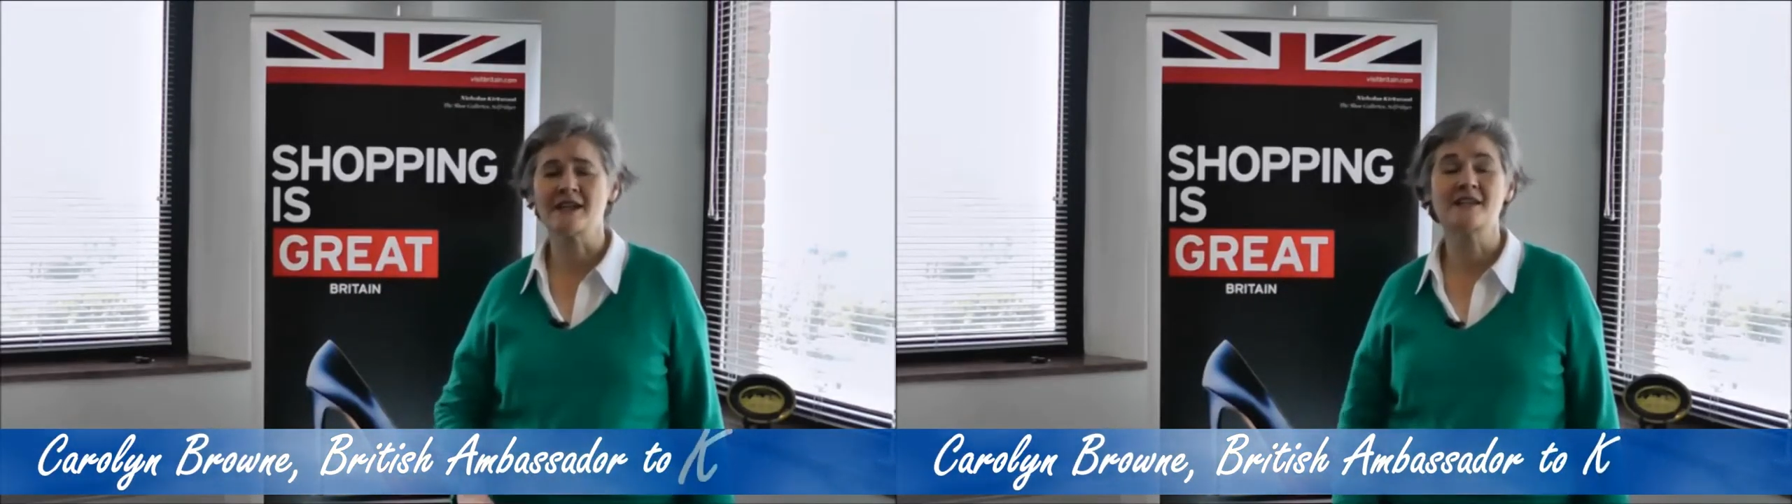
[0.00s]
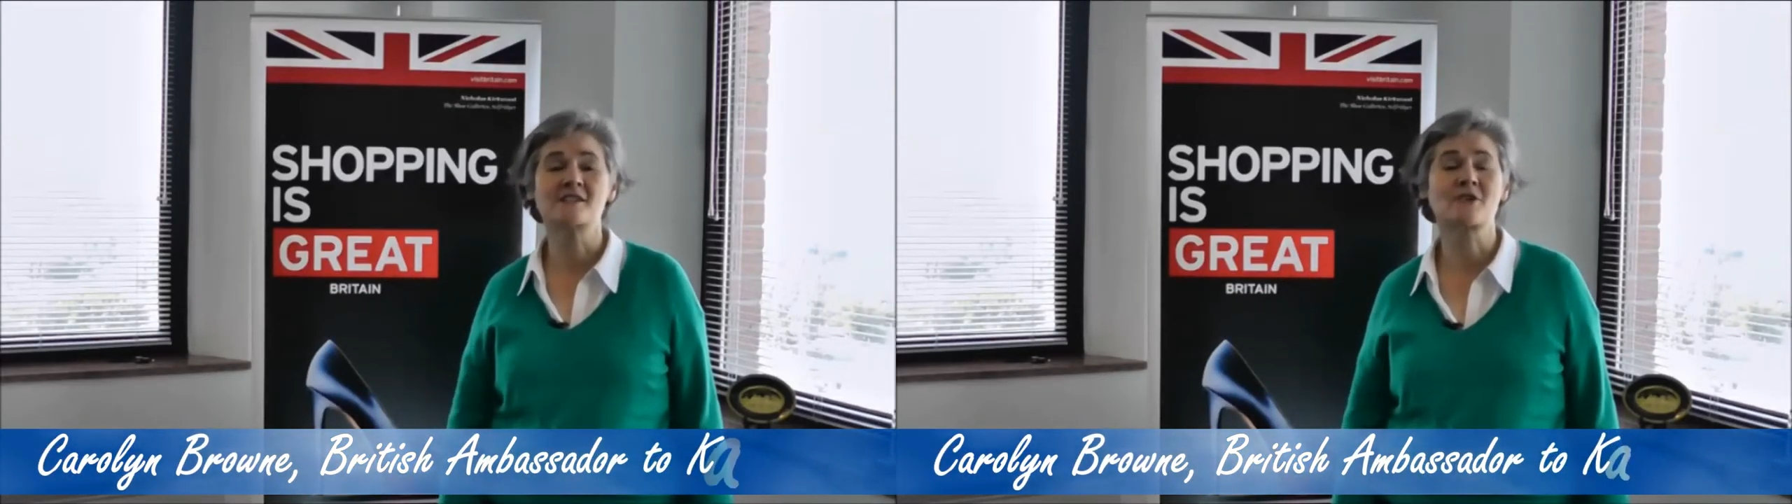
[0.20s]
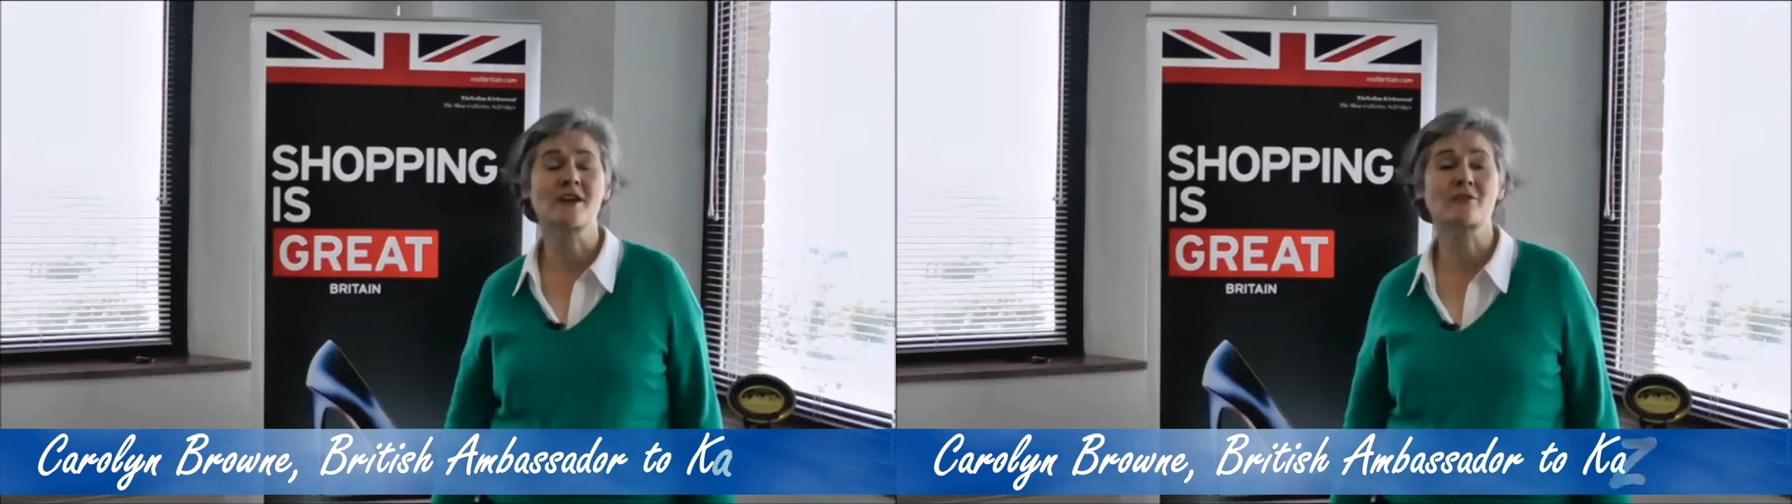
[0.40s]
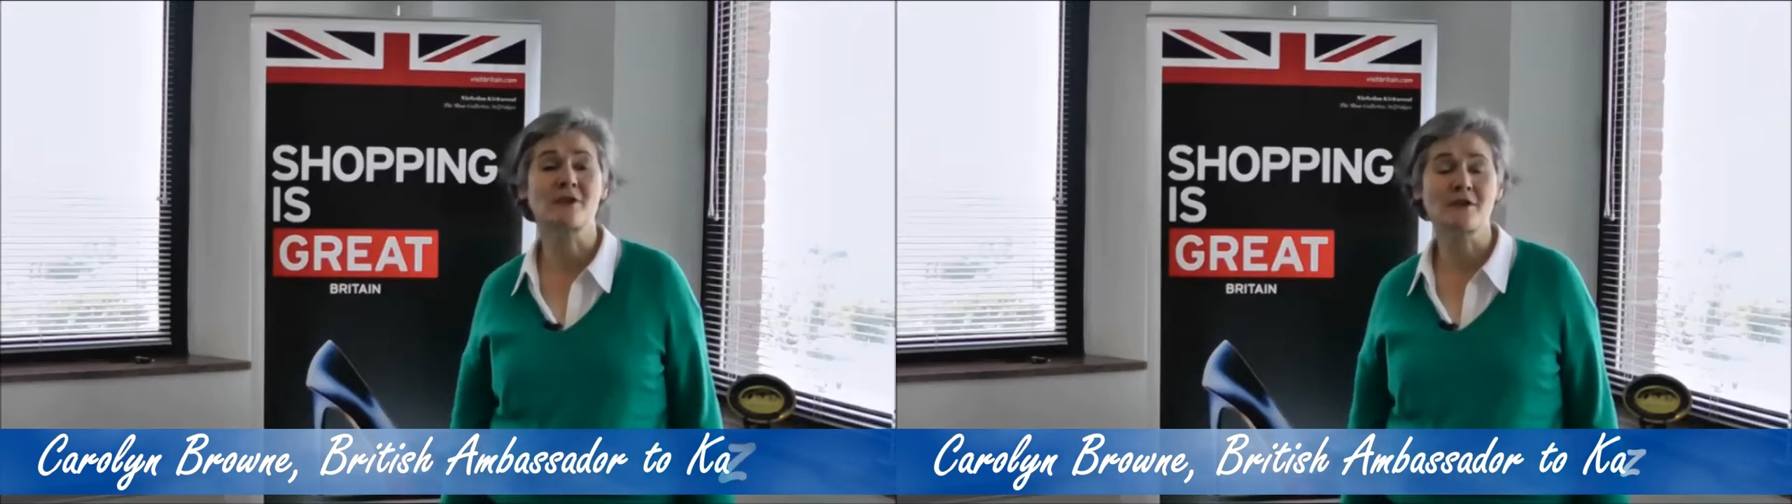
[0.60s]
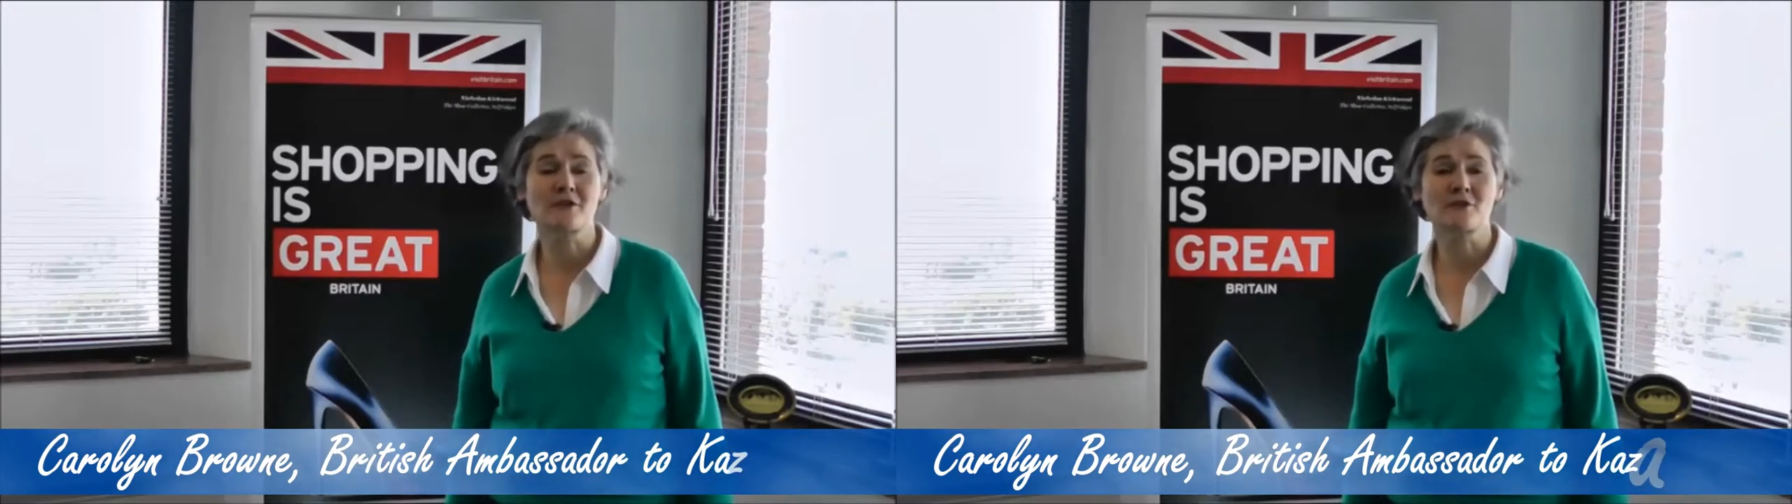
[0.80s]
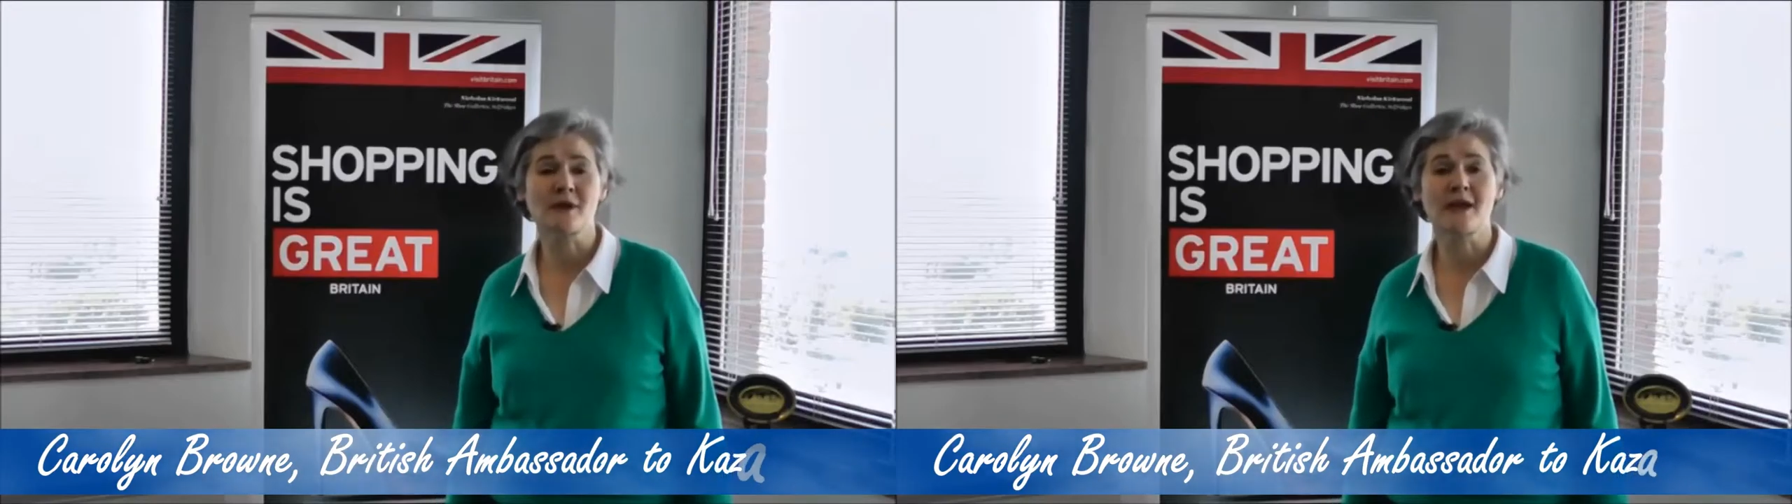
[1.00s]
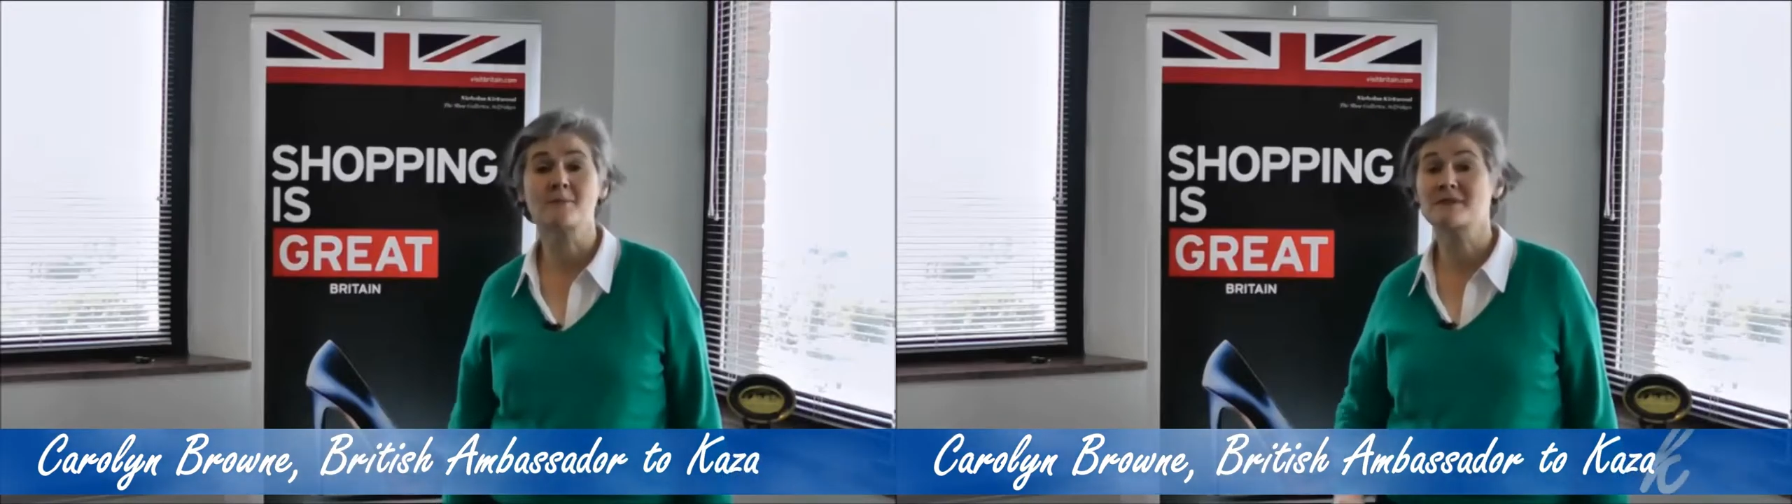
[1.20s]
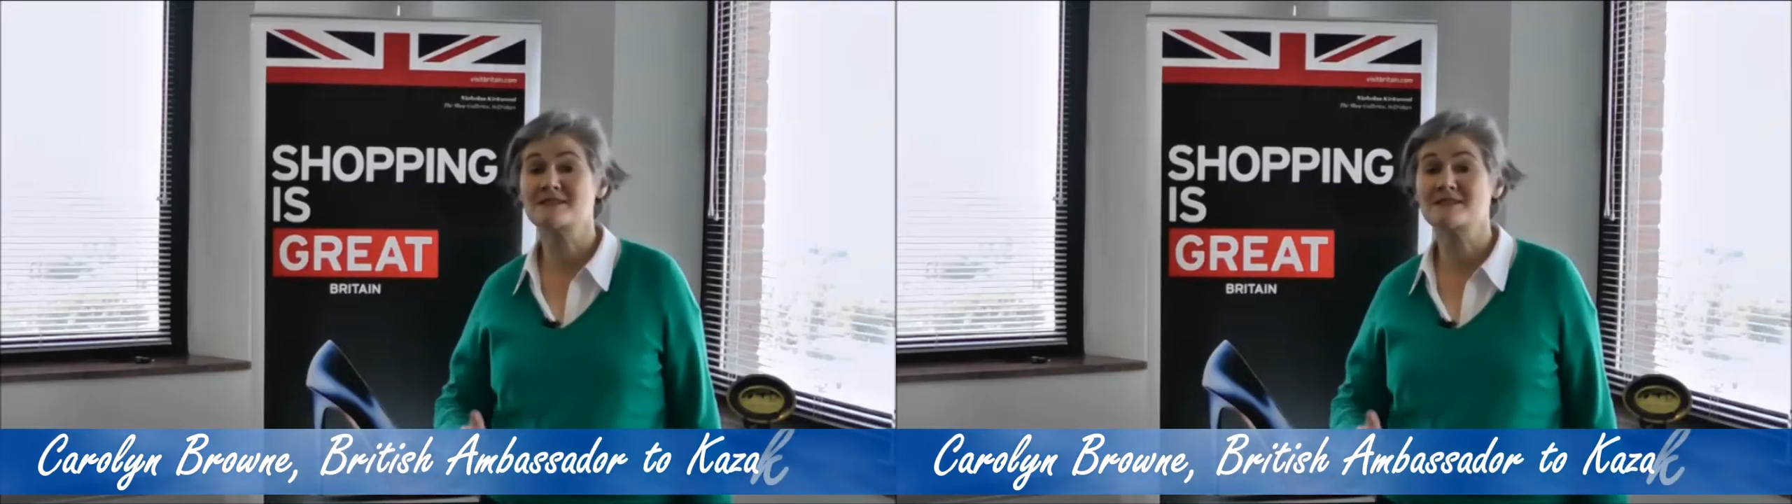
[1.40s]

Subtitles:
It's great throughout the UK,